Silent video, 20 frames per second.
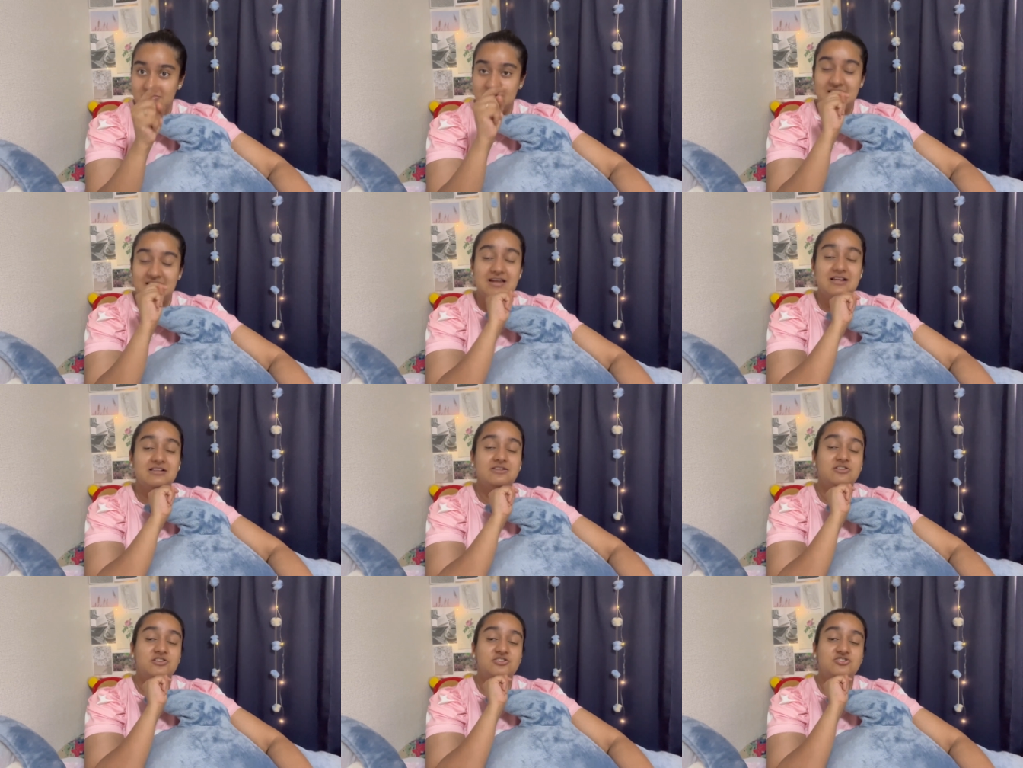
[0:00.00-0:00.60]

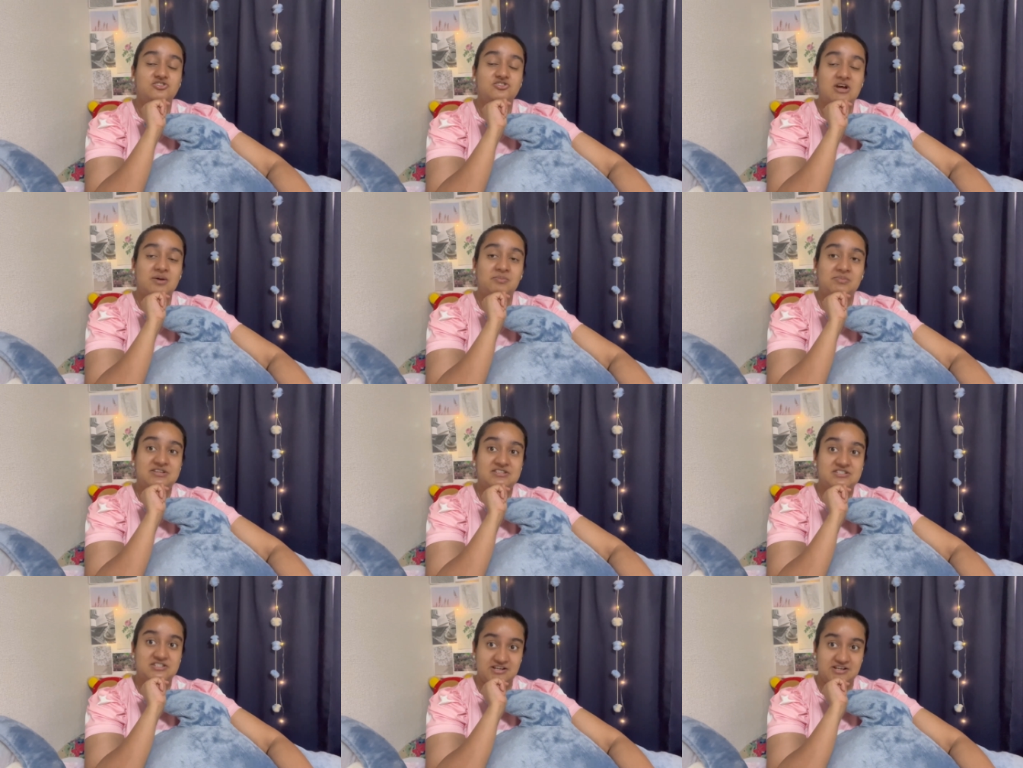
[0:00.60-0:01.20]
English
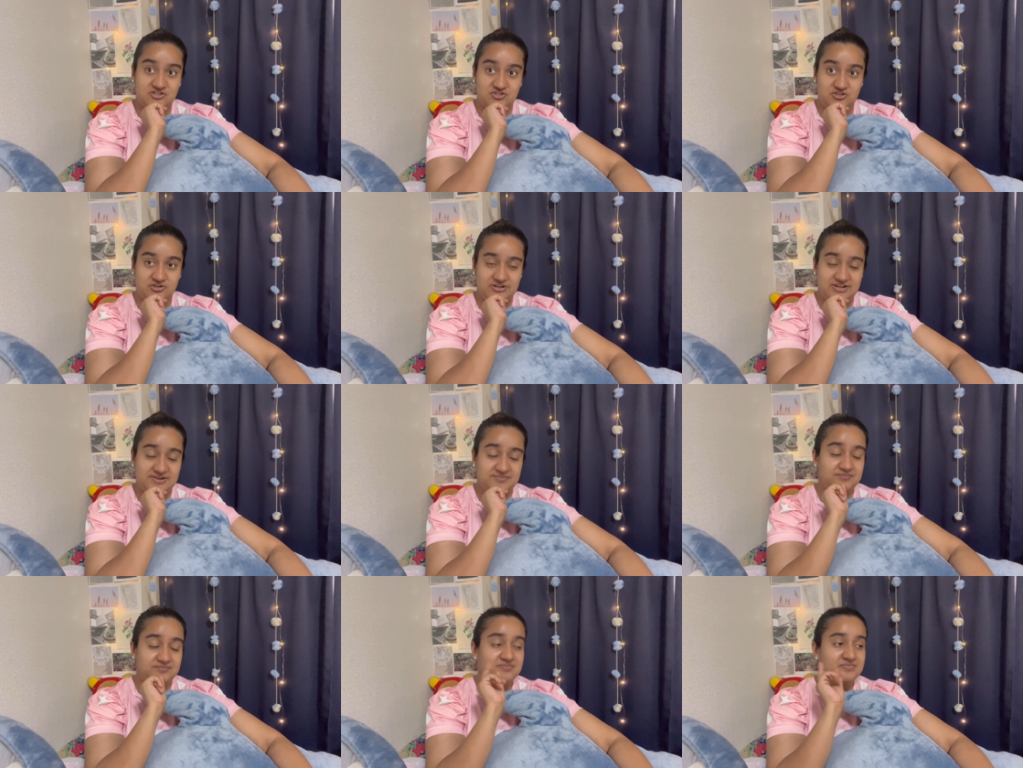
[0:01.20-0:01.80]
Japanese
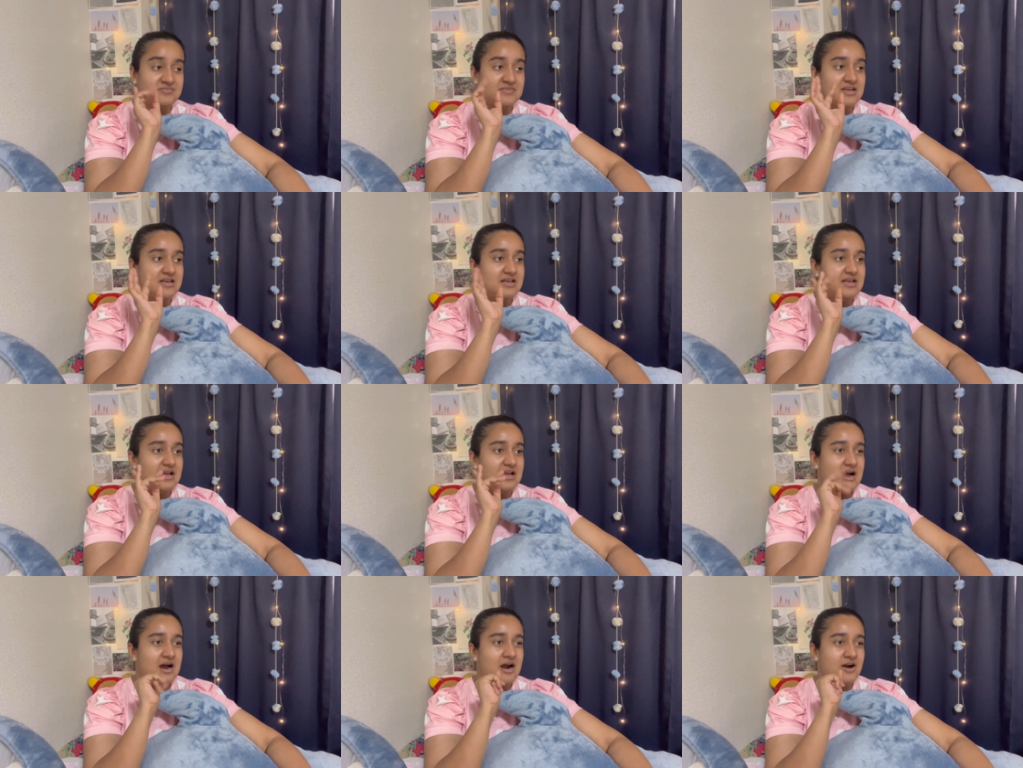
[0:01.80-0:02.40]
dictionary.
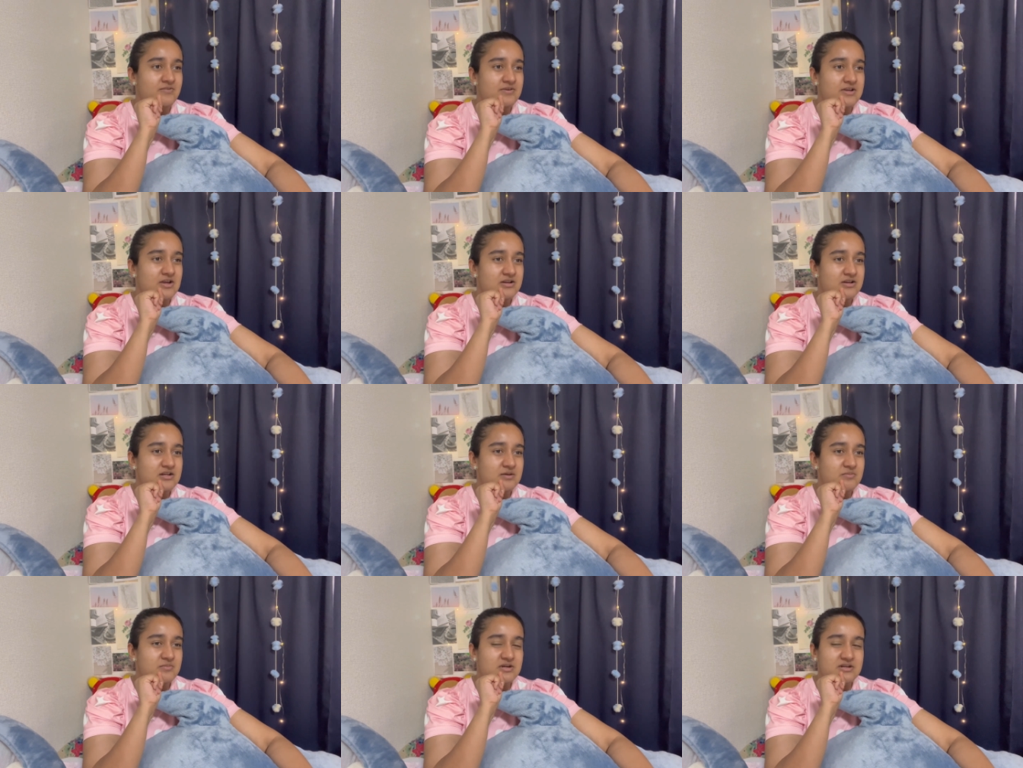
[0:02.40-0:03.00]
Are we on
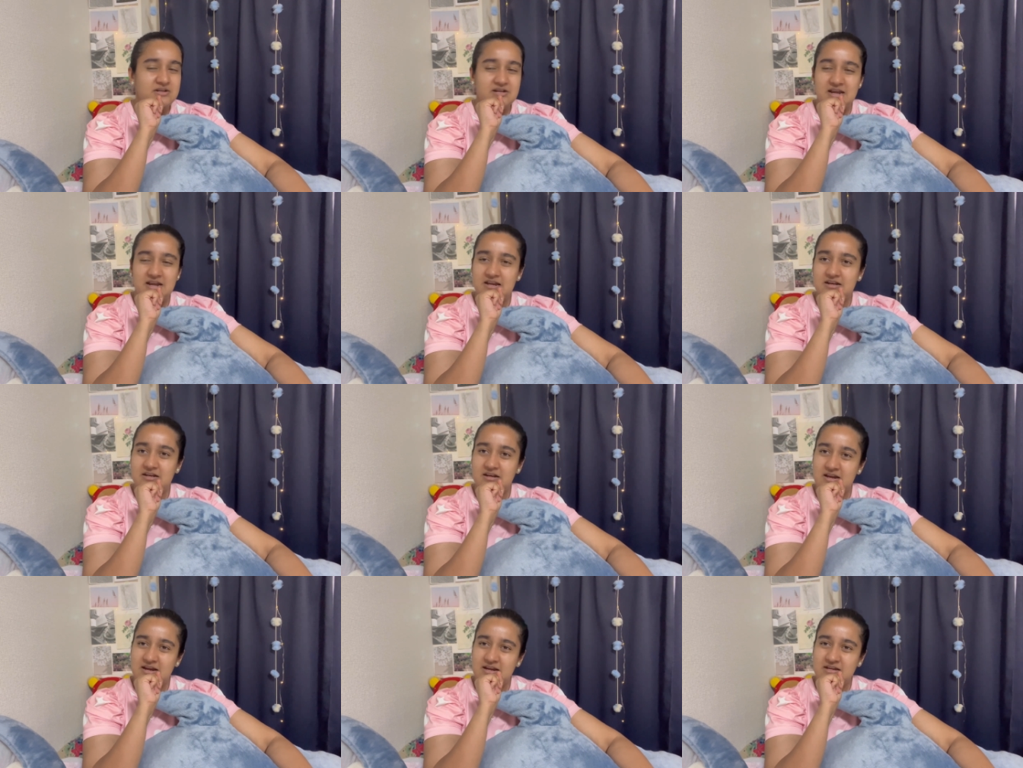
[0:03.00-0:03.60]
number eight,
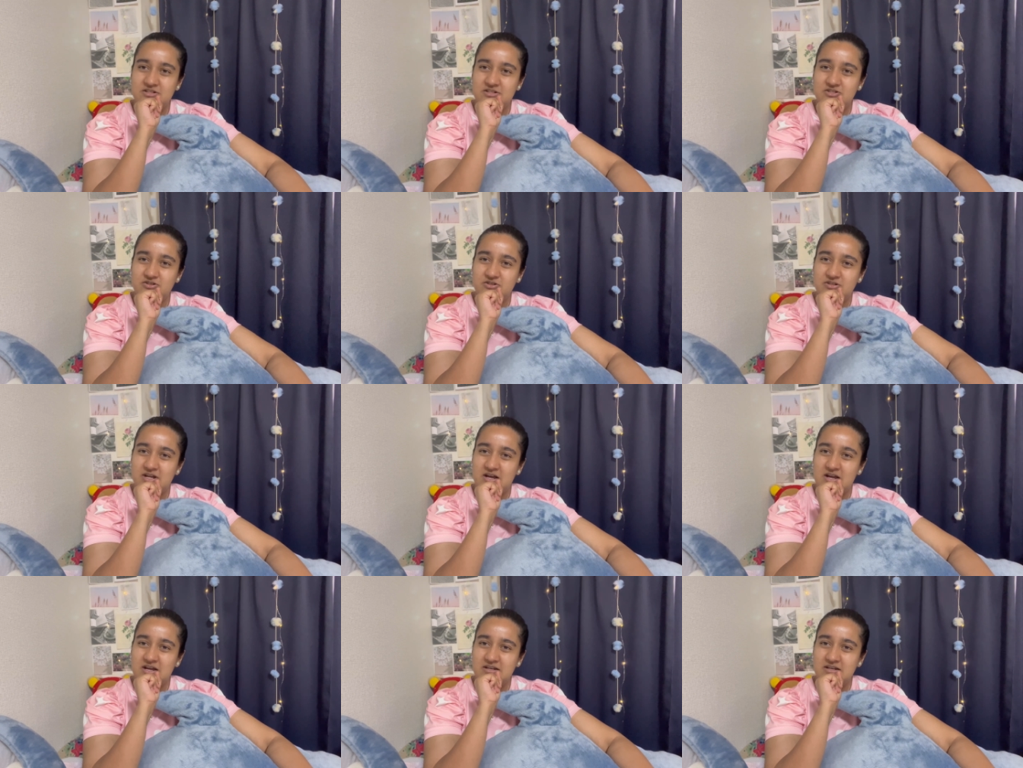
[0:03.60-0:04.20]
eight or
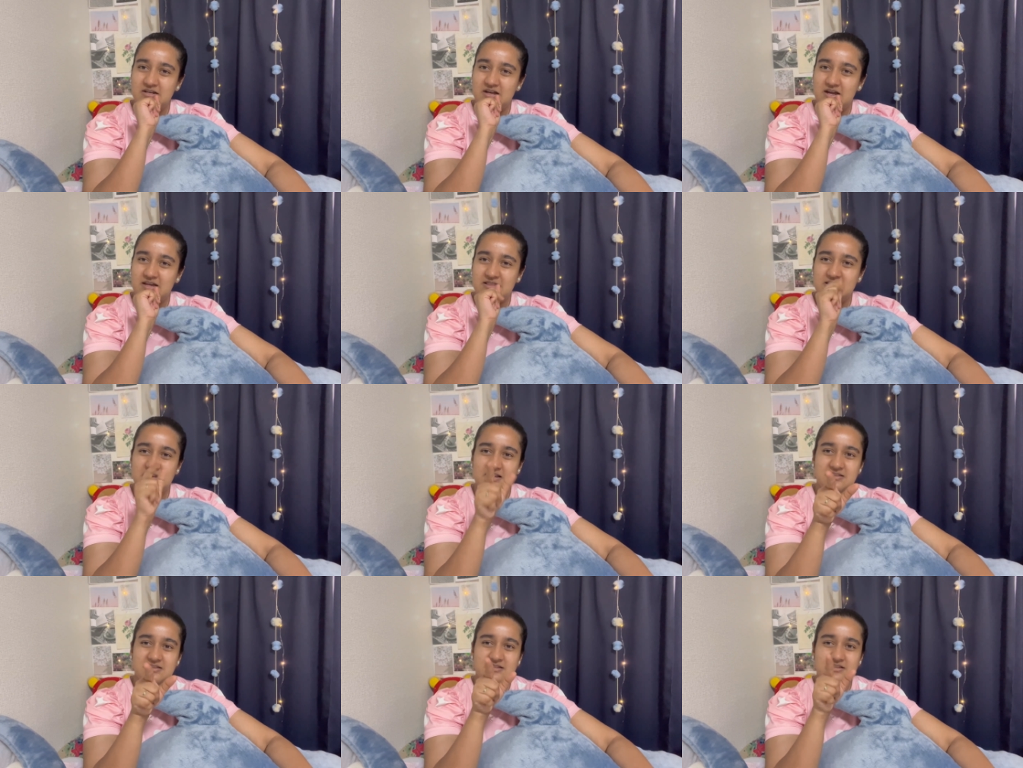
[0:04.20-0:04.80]
nine? I
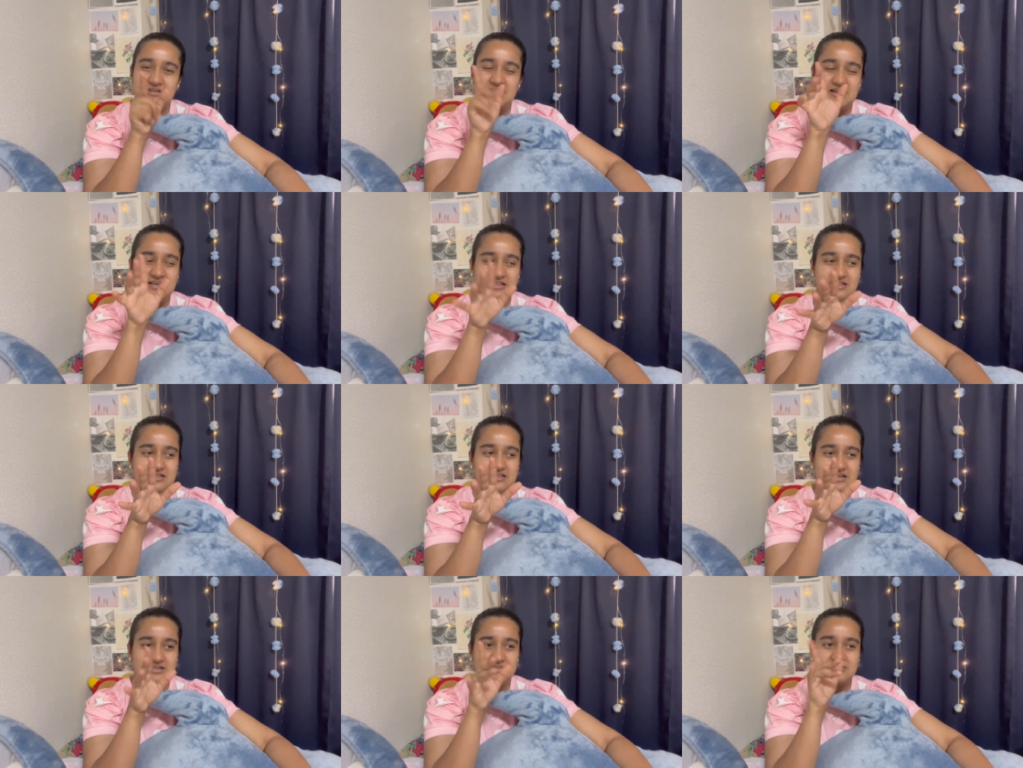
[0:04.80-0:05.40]
think I said eight
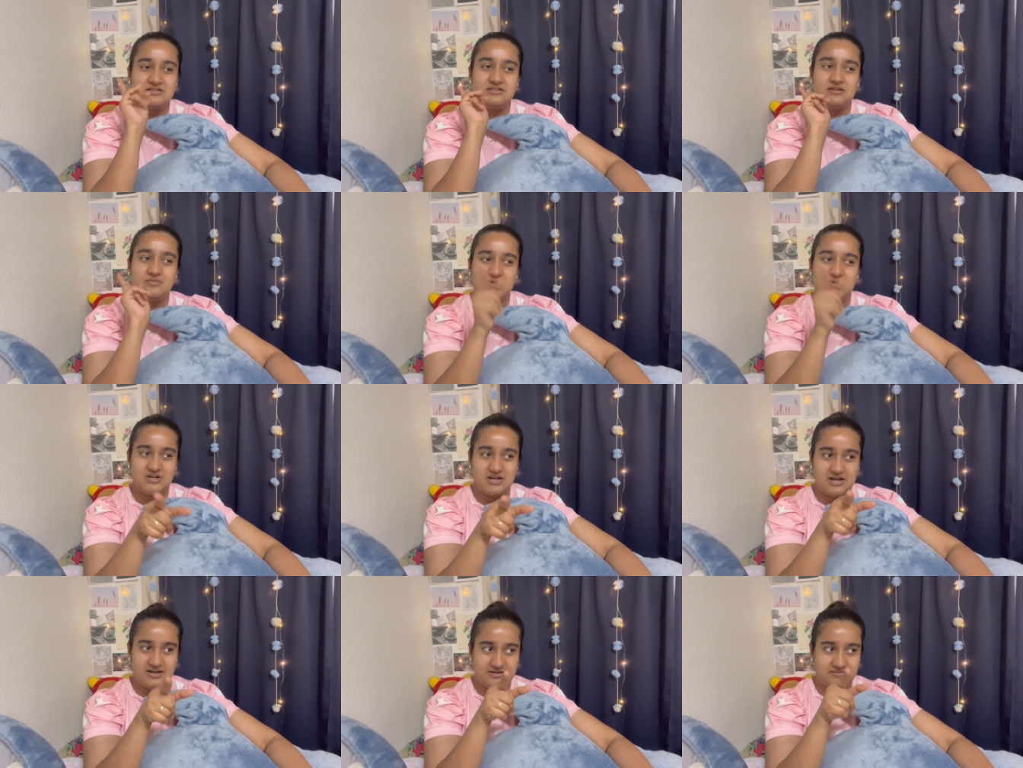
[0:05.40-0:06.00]
things. Number
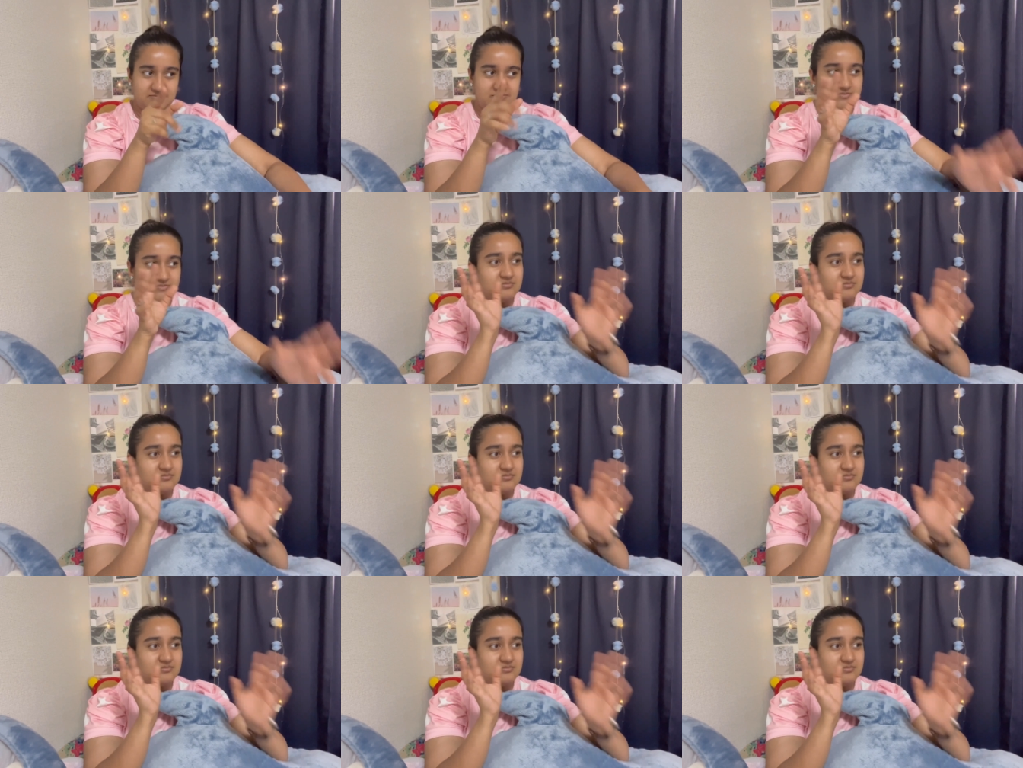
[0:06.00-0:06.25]
nine.